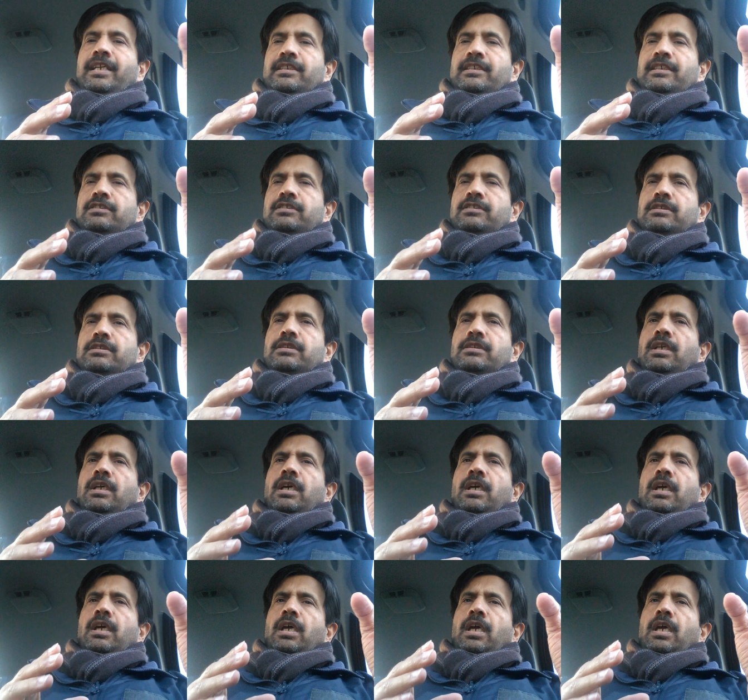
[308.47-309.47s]
cases
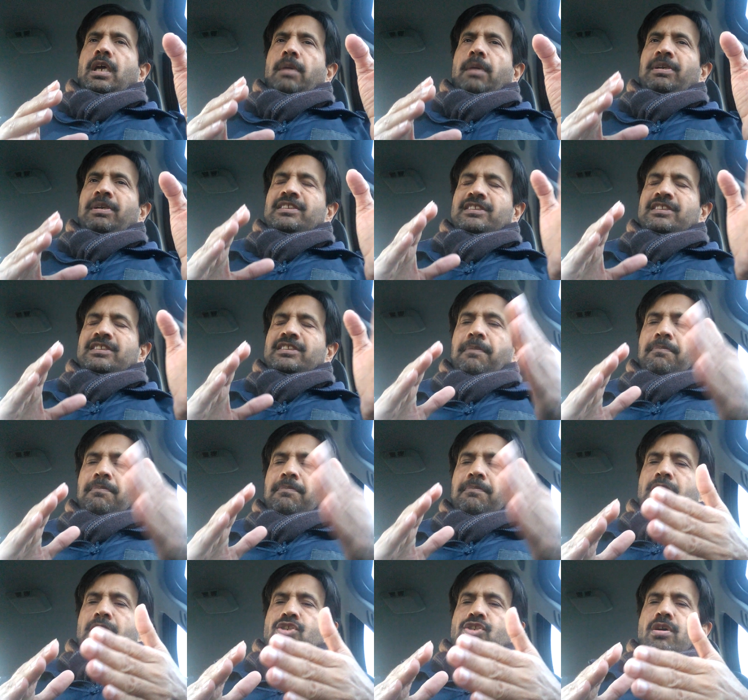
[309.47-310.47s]
but a
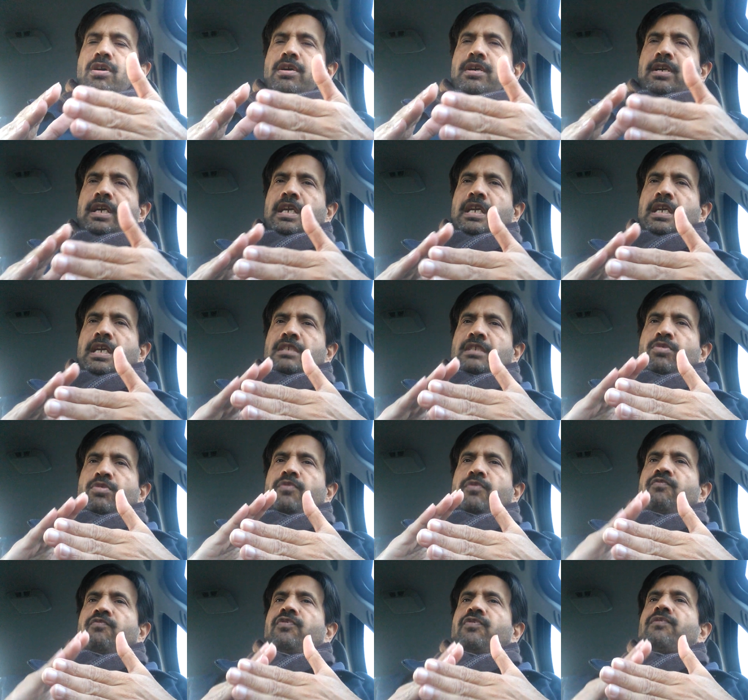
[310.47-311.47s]
septic shock has about
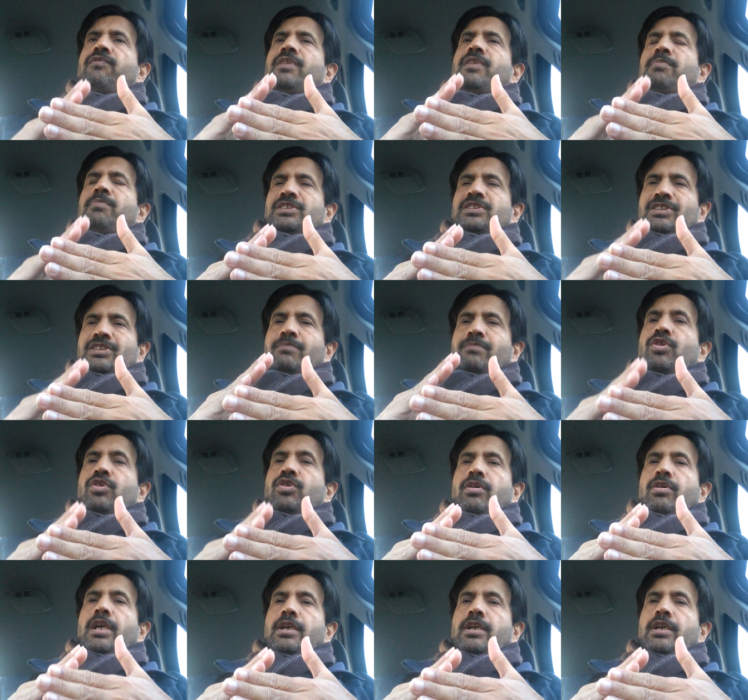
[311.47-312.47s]
50%
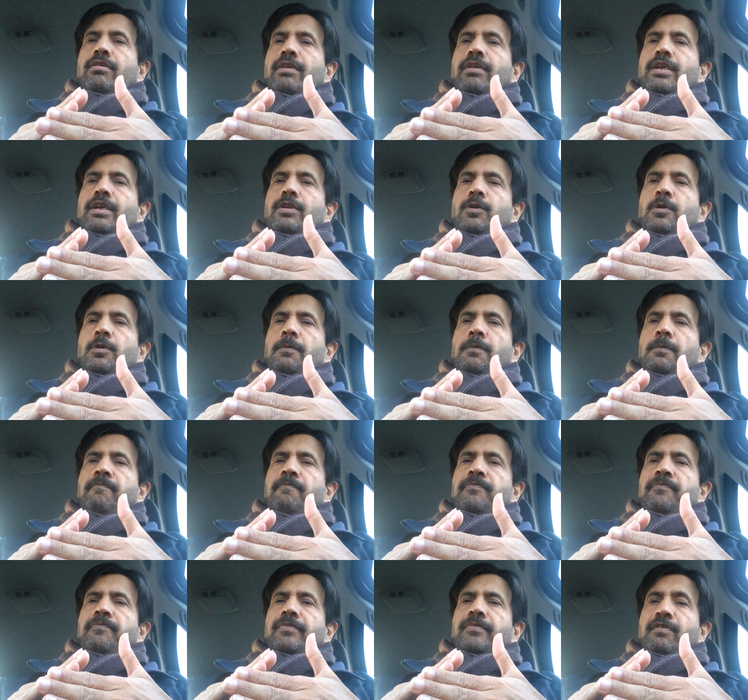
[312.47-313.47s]
mortality rate you know
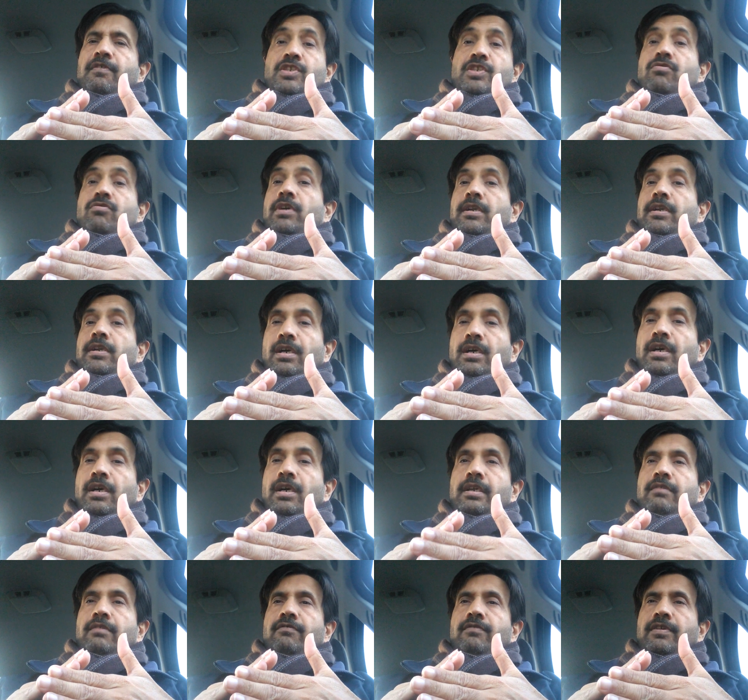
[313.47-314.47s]
which is quite
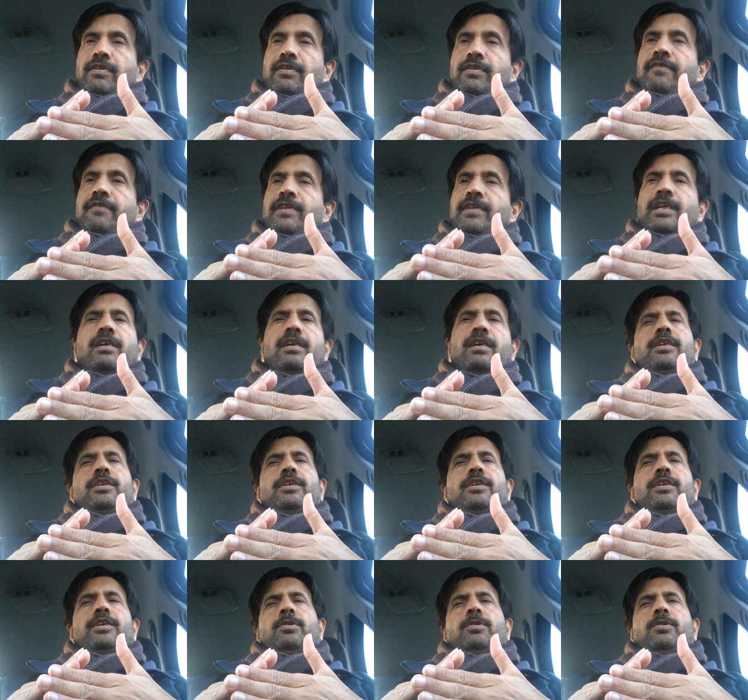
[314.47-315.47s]
high very high
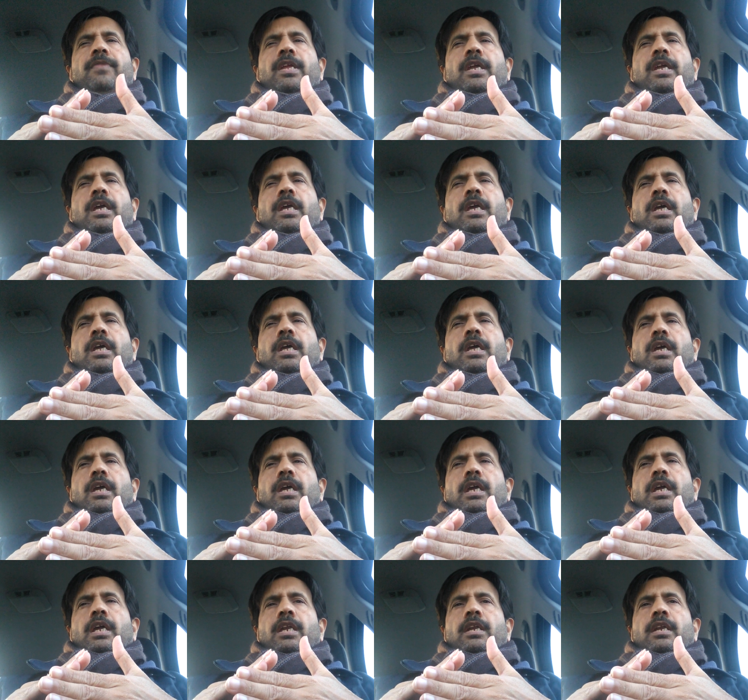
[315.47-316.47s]
you know
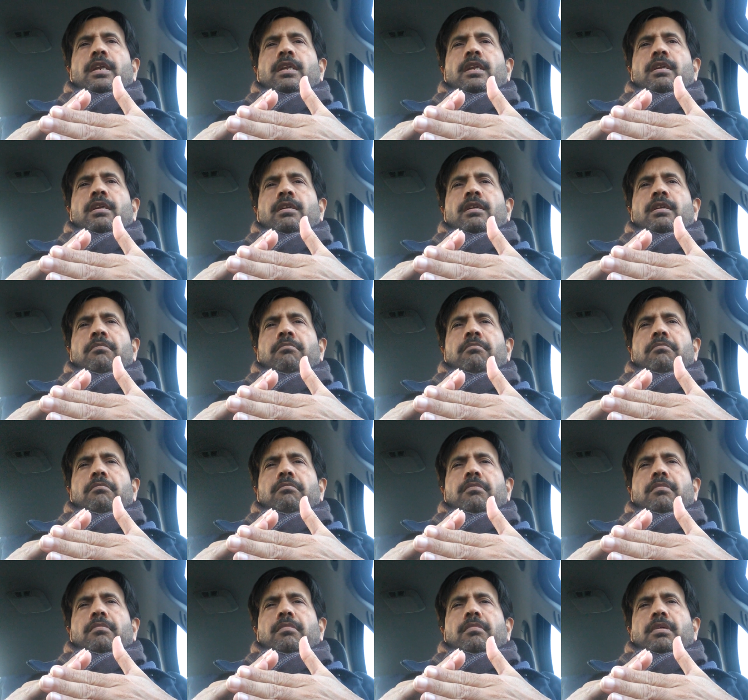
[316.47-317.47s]
and uh,
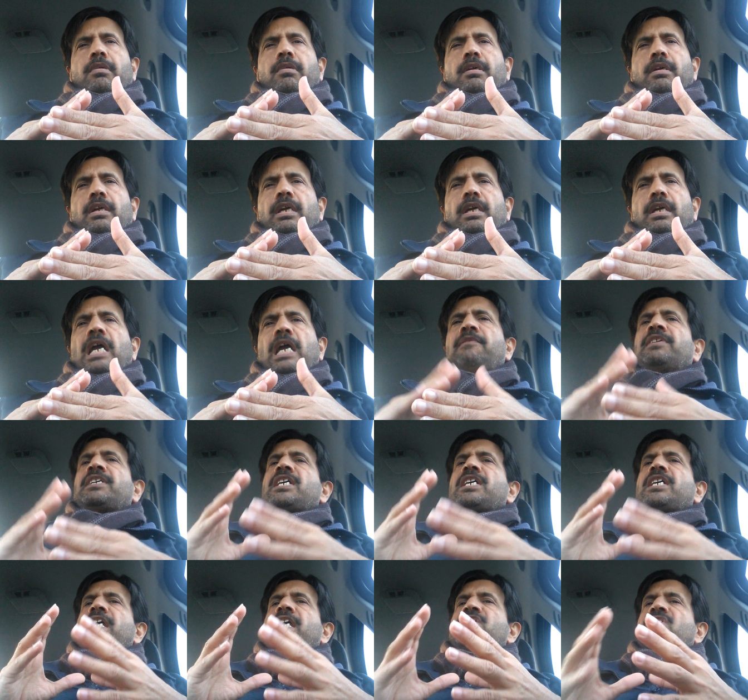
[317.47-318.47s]
uh, having
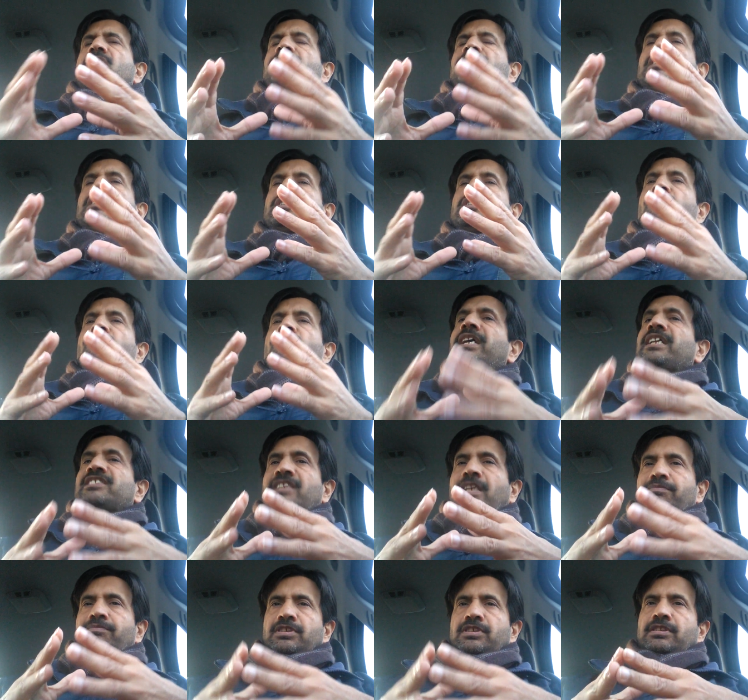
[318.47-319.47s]
a case of the severe
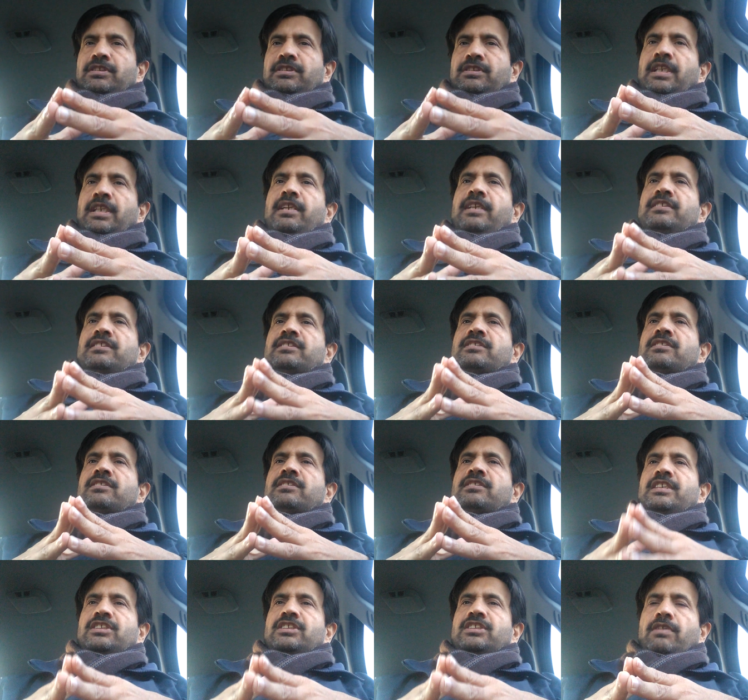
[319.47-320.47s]
sepsis increases the
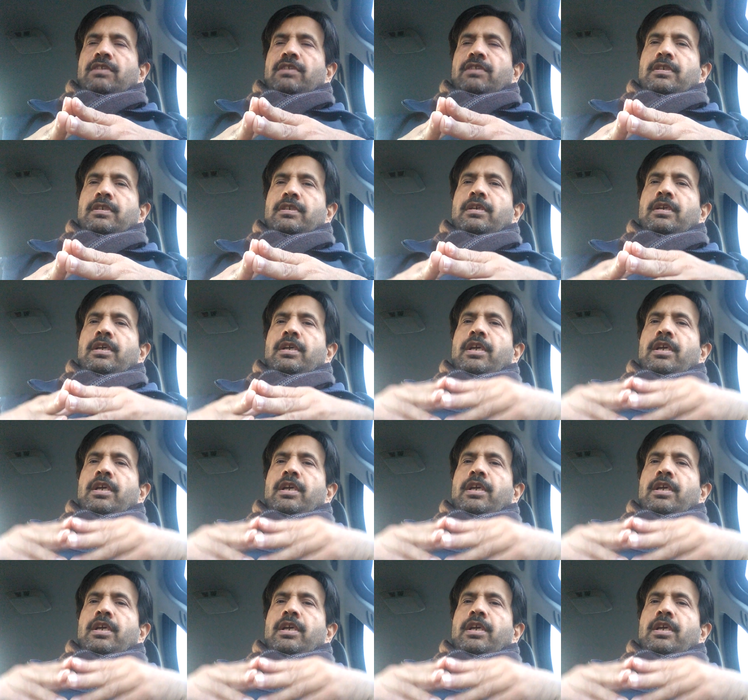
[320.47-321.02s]
risk of the